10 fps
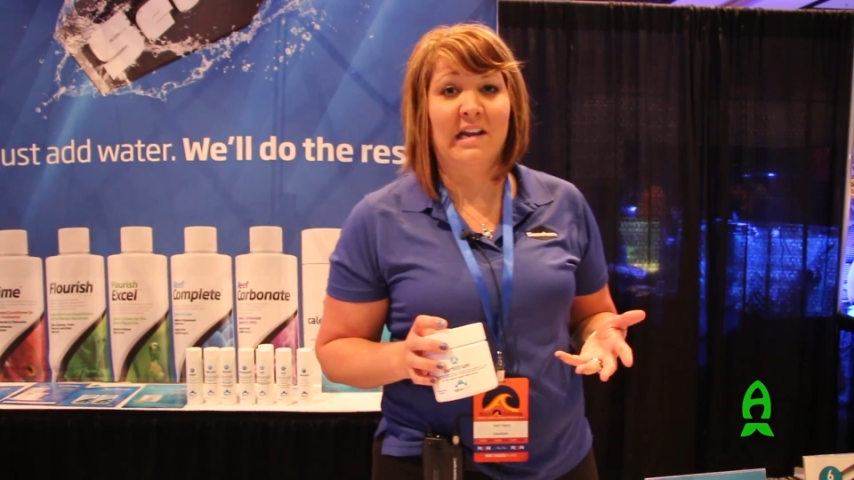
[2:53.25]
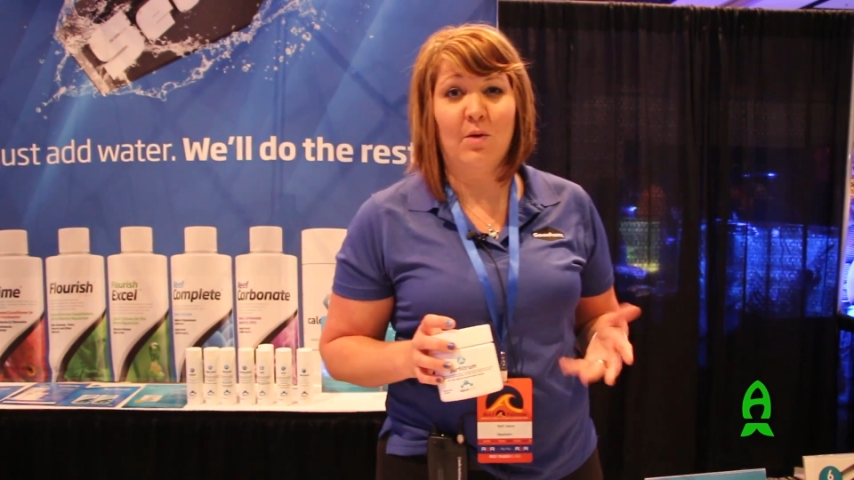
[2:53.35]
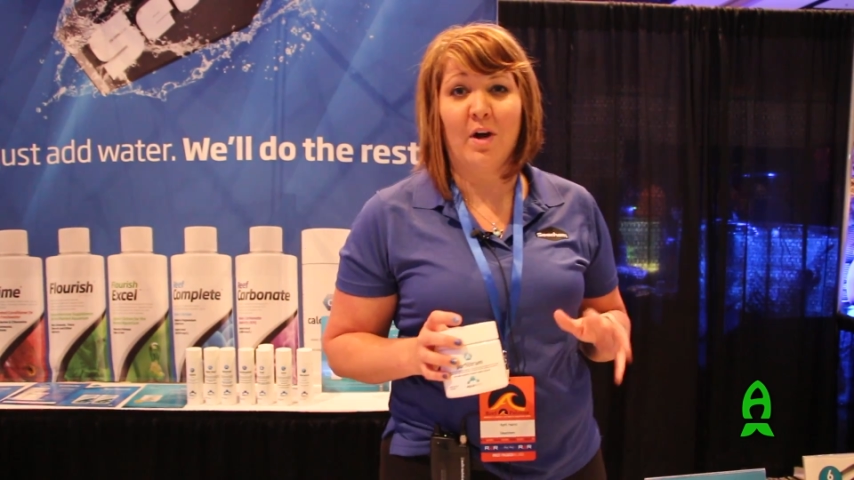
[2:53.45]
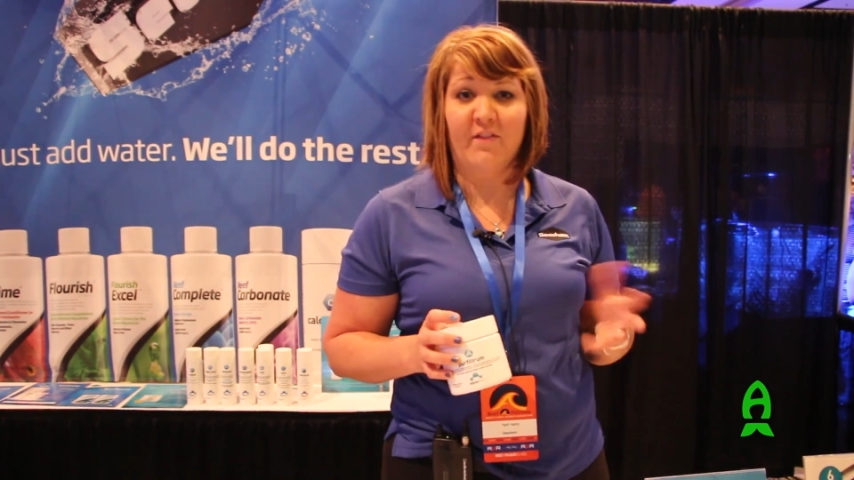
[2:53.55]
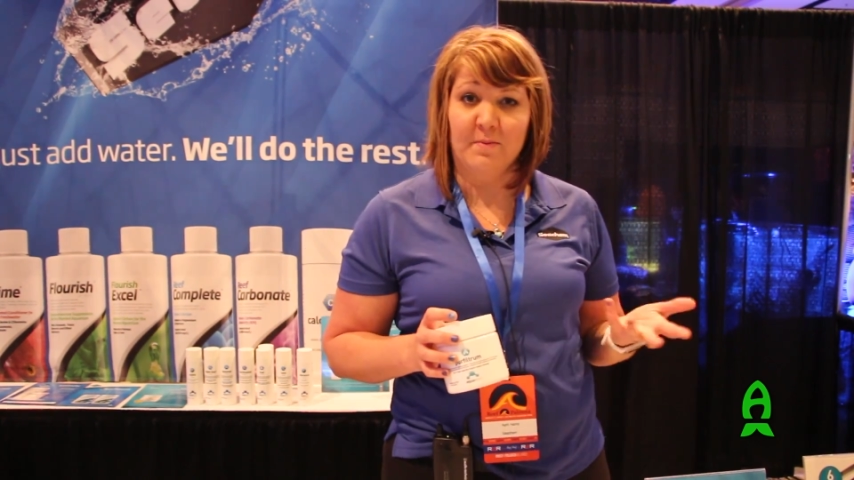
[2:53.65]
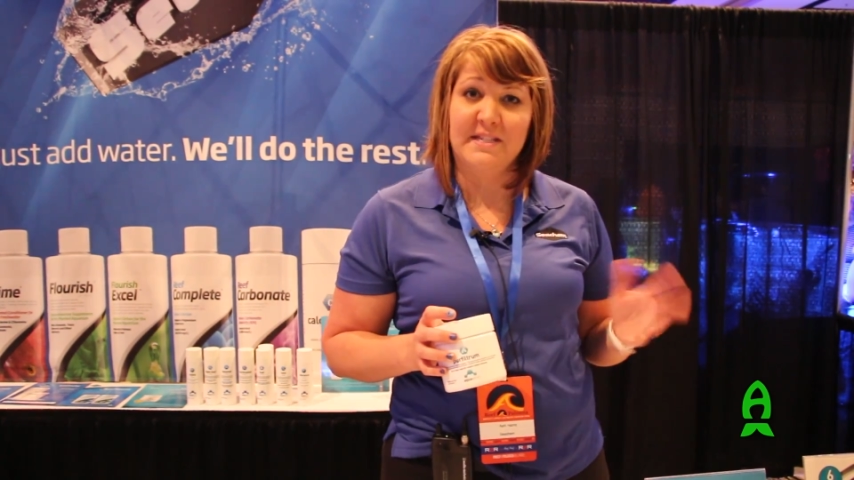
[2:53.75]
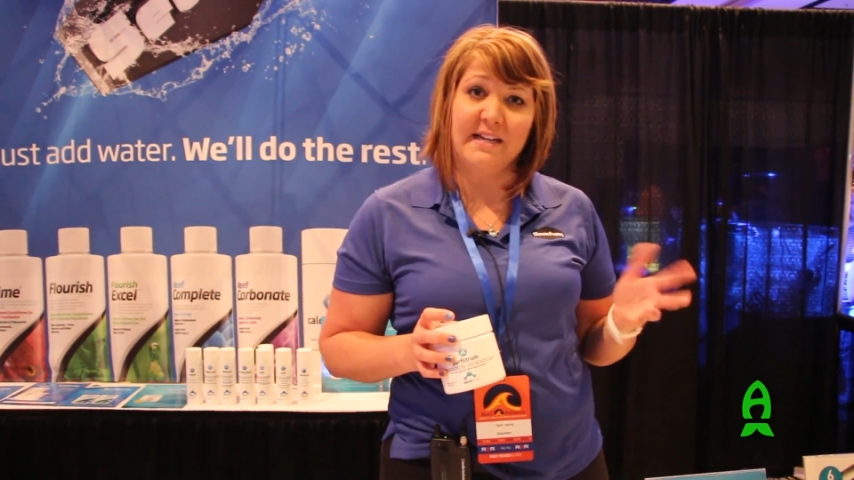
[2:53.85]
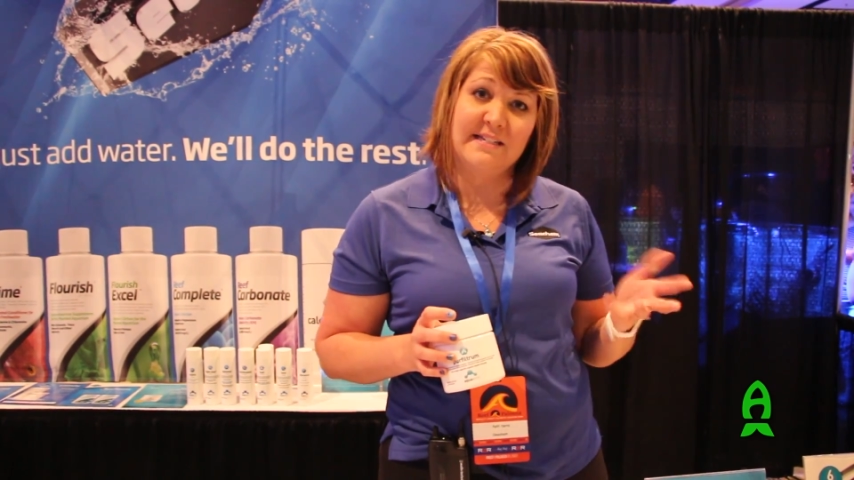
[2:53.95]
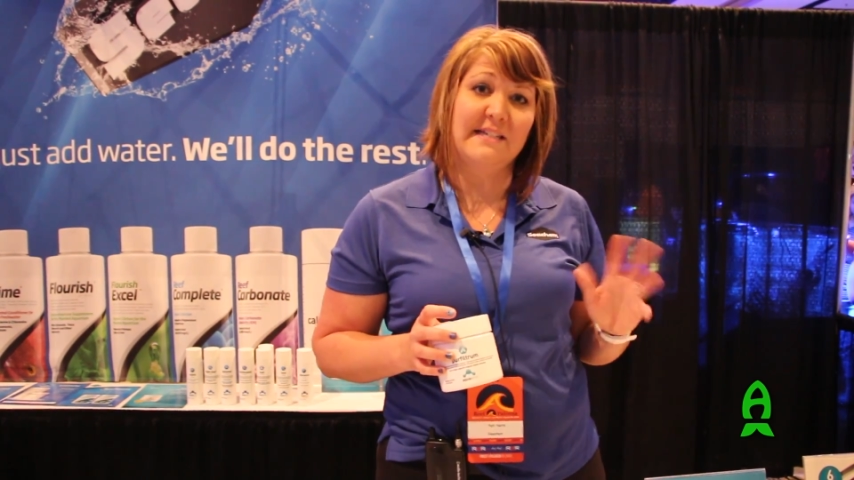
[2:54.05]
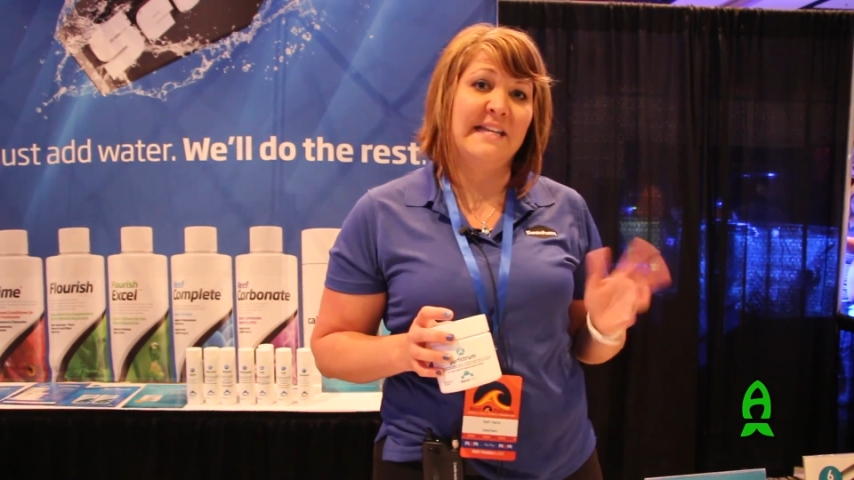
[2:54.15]
anywhere from
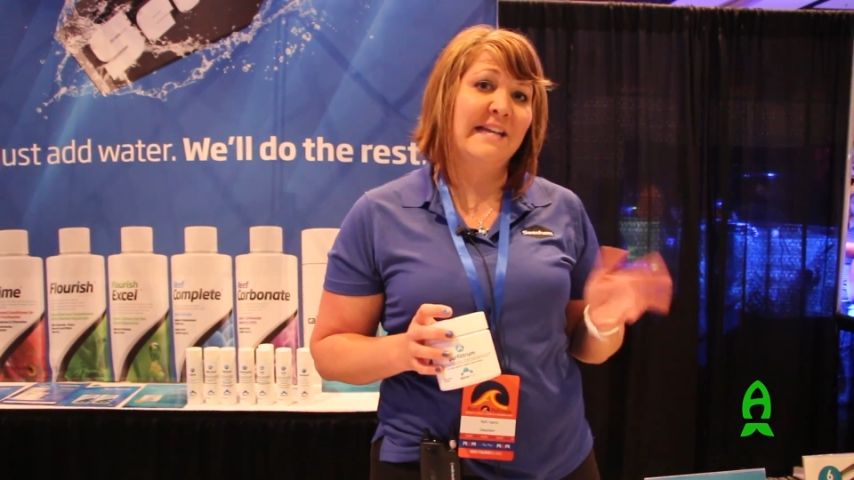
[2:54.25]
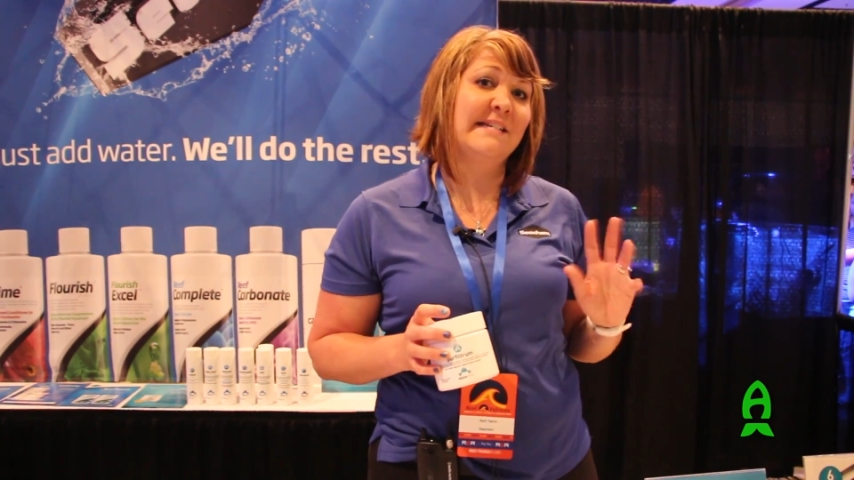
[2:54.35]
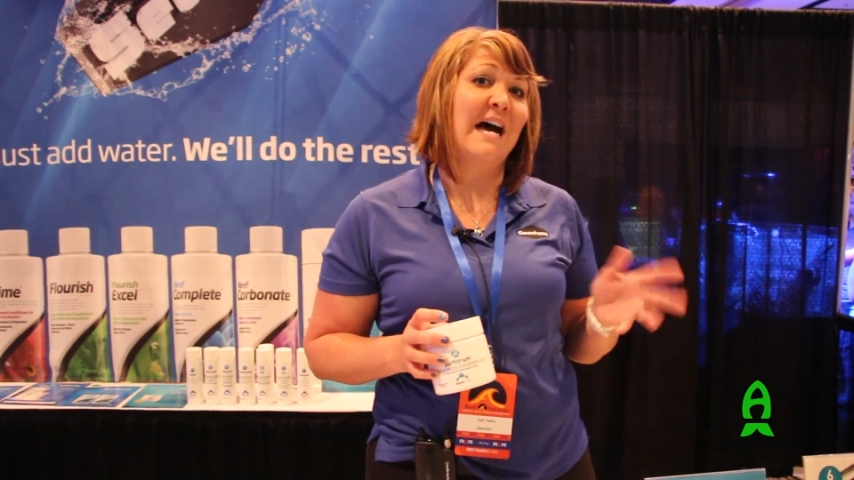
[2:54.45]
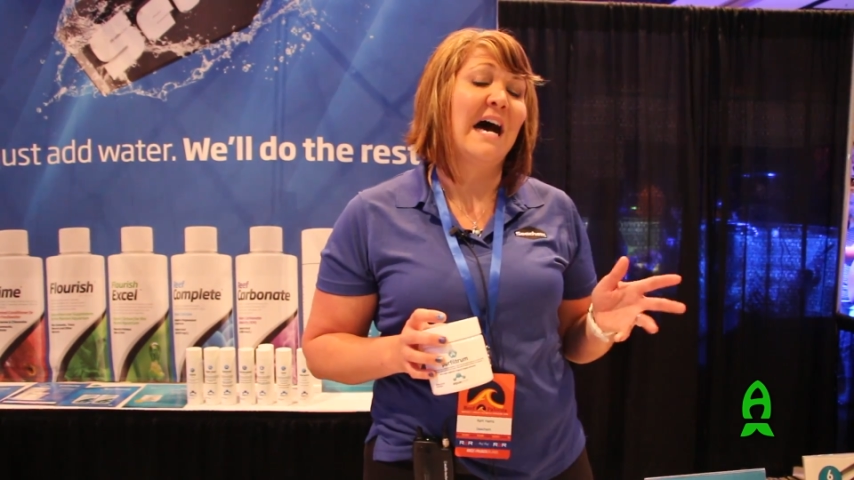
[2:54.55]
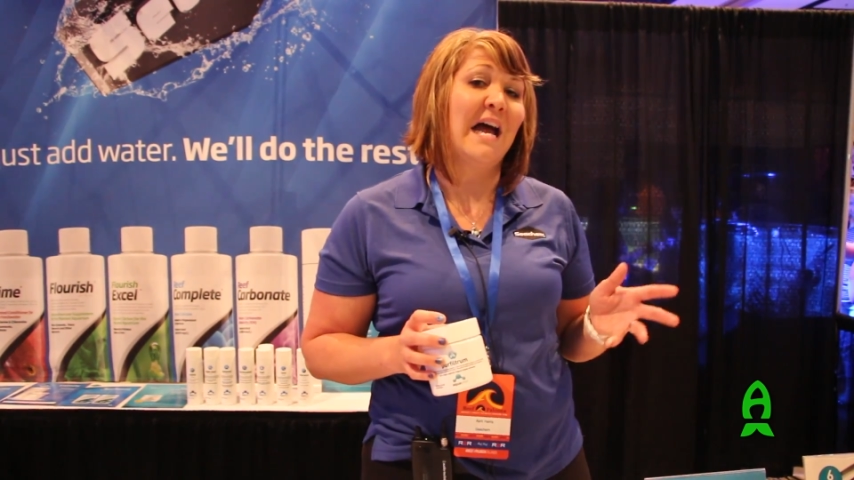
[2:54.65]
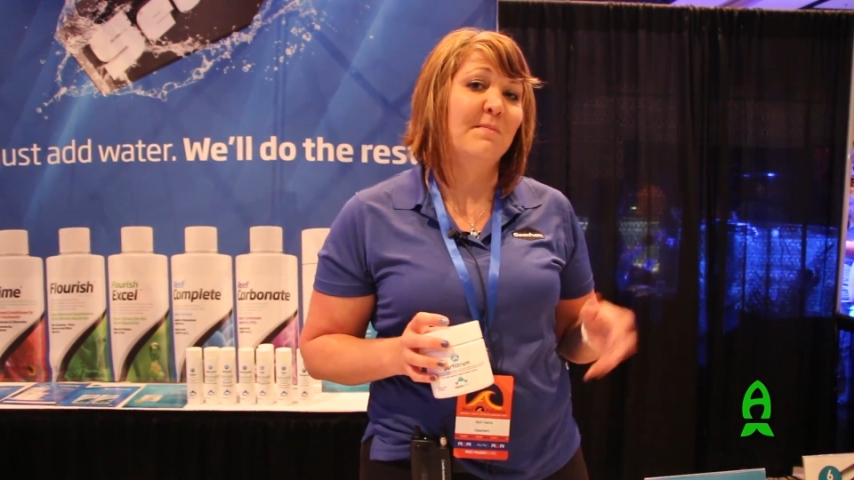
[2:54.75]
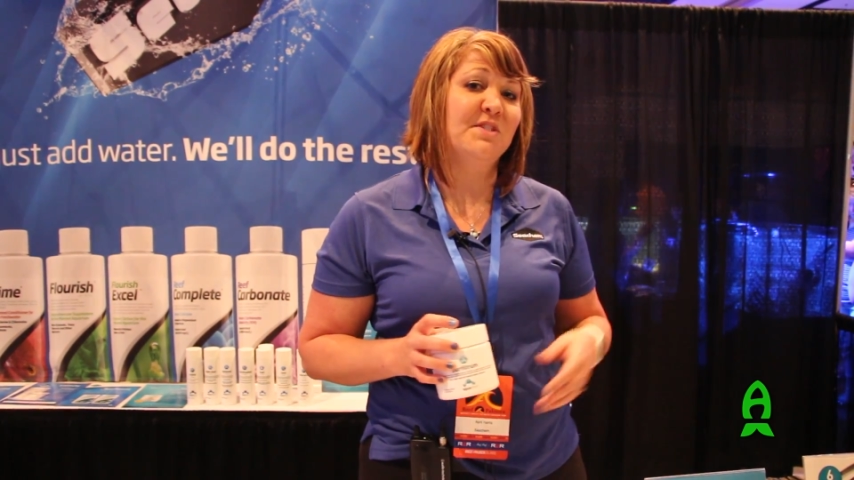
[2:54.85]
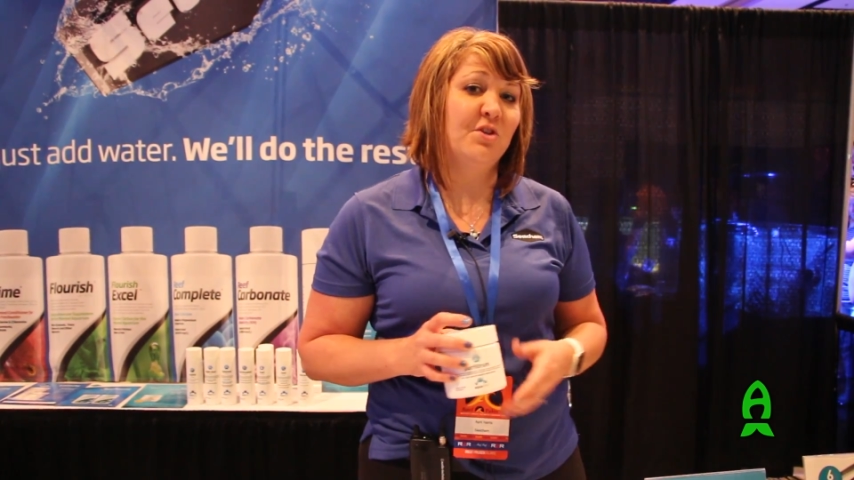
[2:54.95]
6 to 10 times.